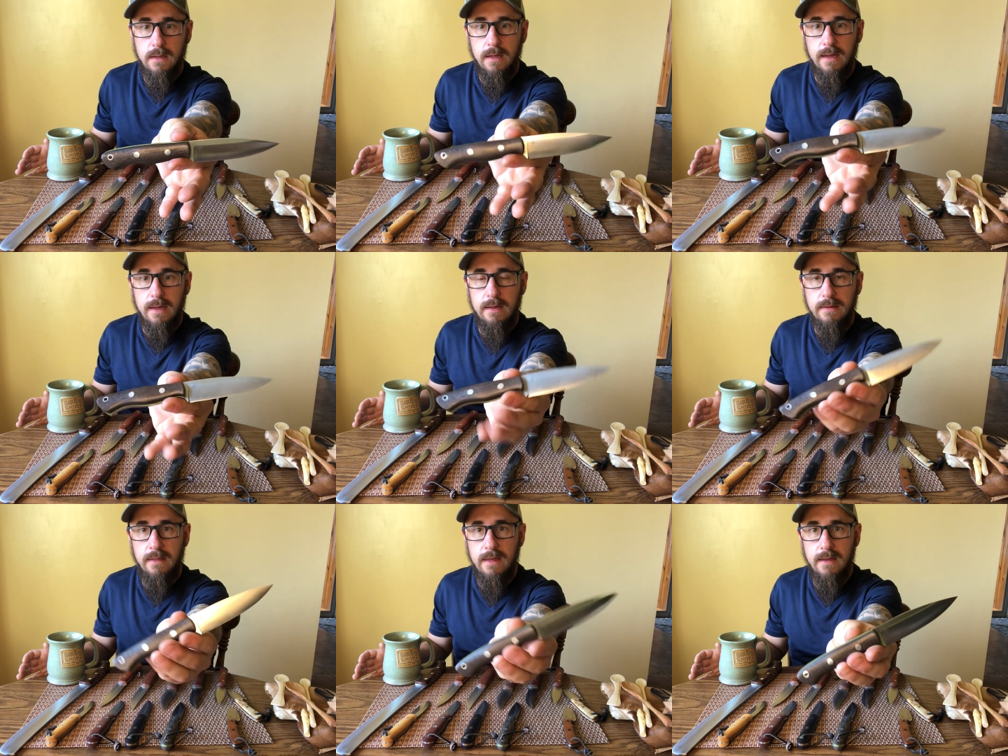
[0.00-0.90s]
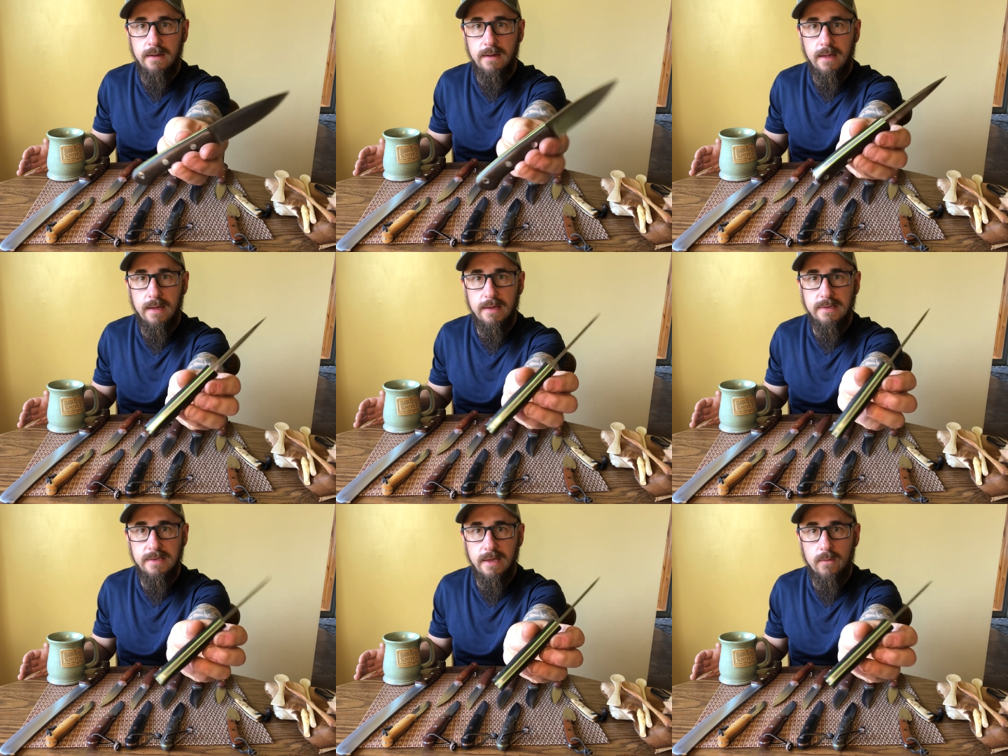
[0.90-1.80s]
And then it
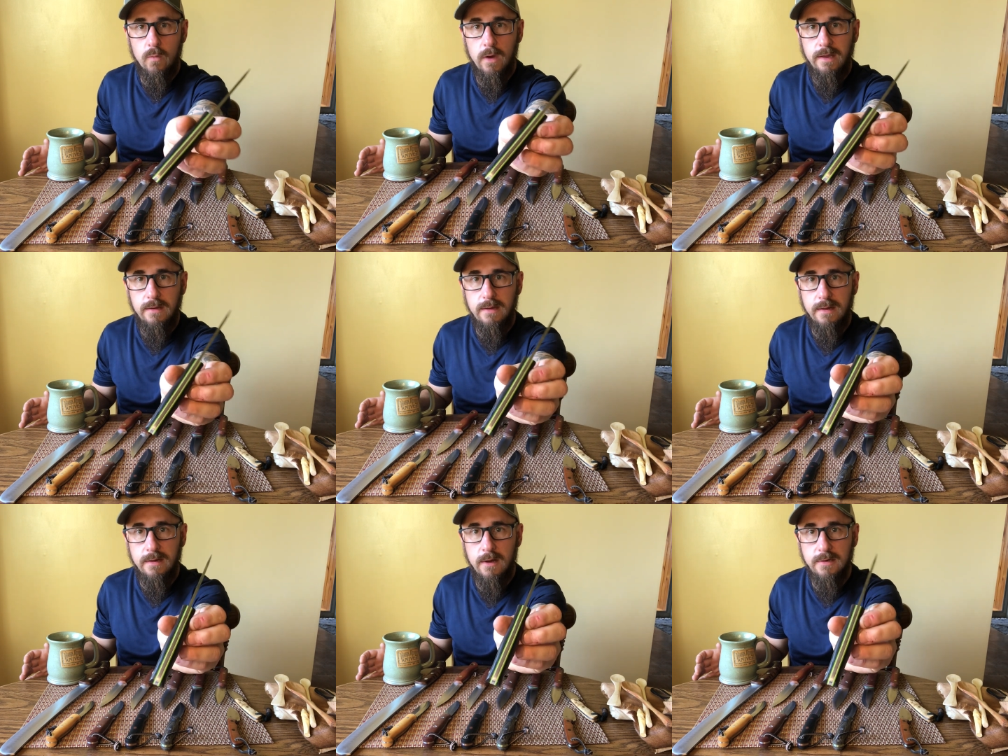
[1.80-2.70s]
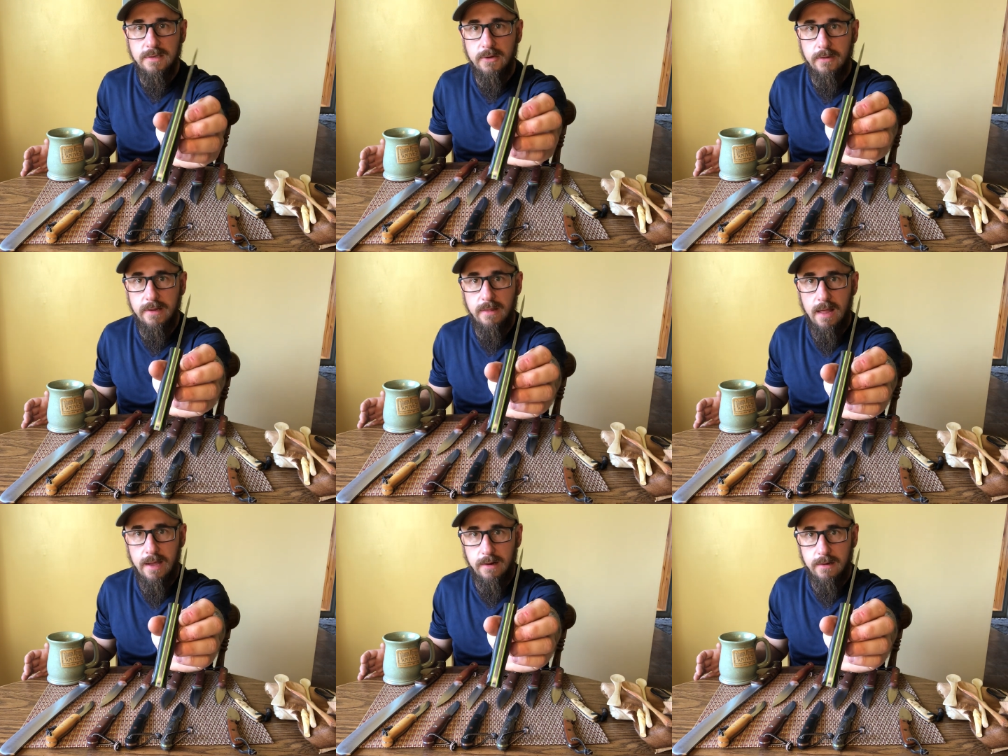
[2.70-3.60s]
has a white and a toxic green
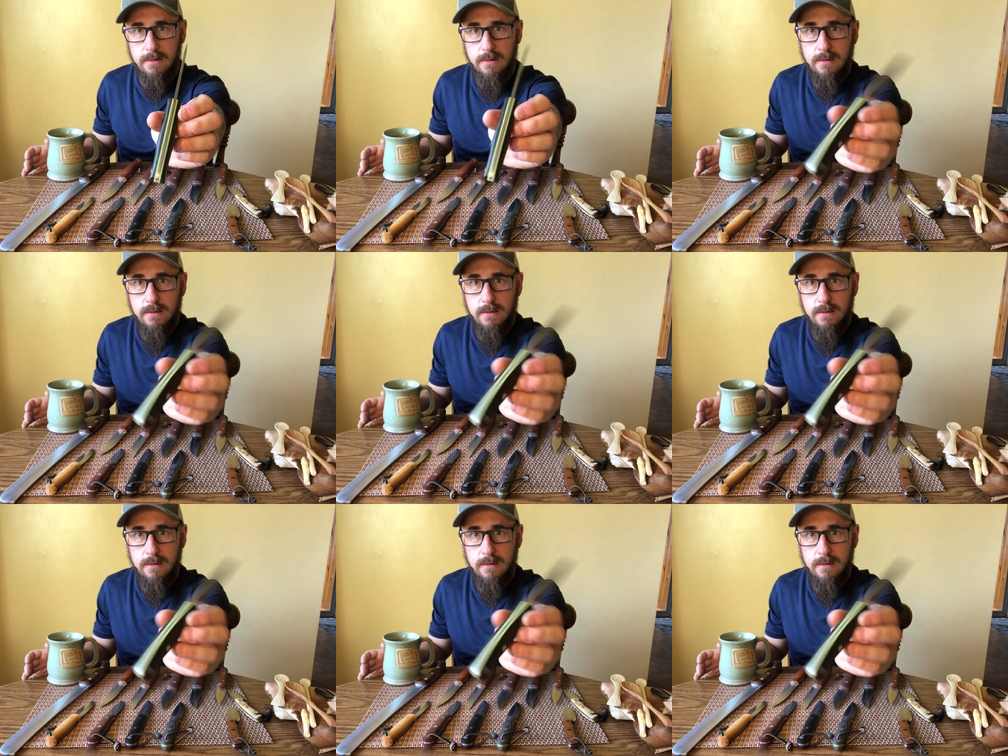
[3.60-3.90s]
liner.